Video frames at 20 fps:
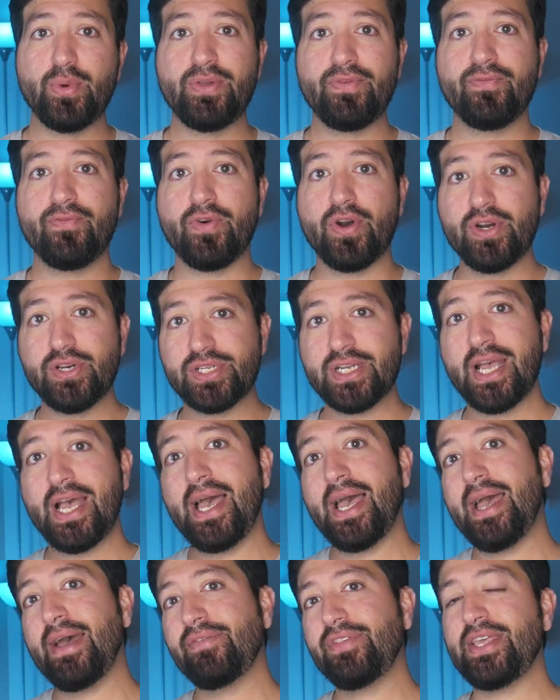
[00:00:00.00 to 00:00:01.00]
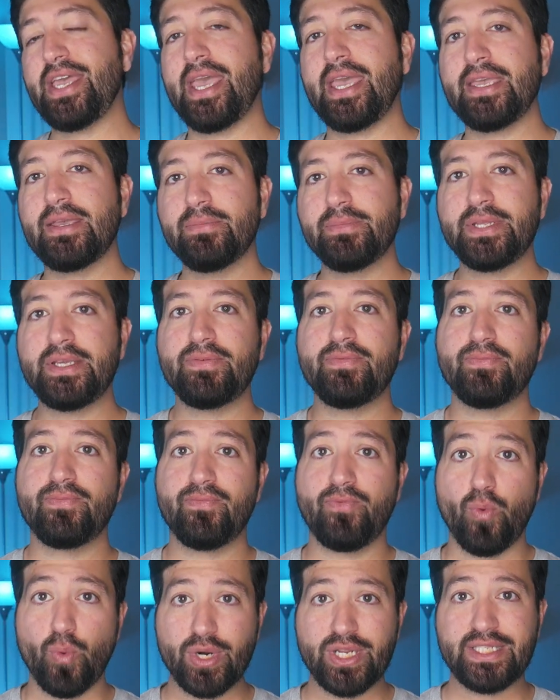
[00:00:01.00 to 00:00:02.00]
we first have the AMD
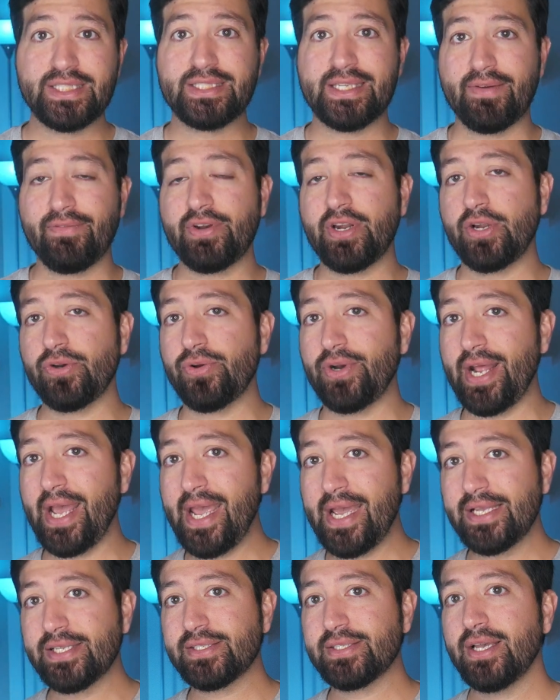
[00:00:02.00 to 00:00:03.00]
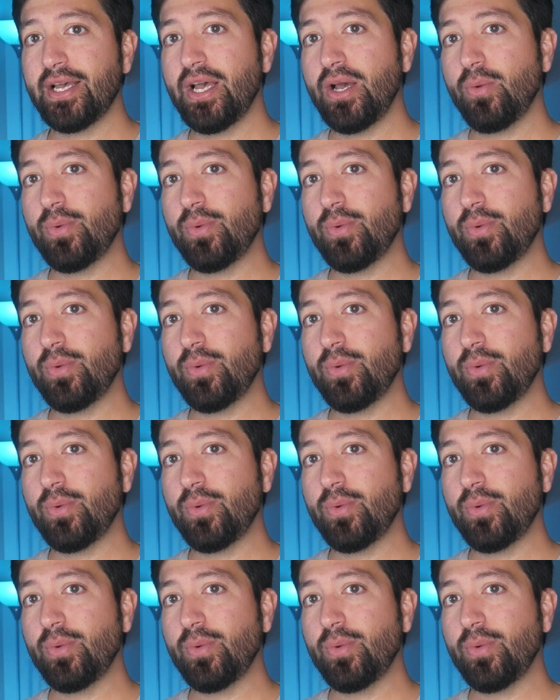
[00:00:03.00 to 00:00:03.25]
4700S,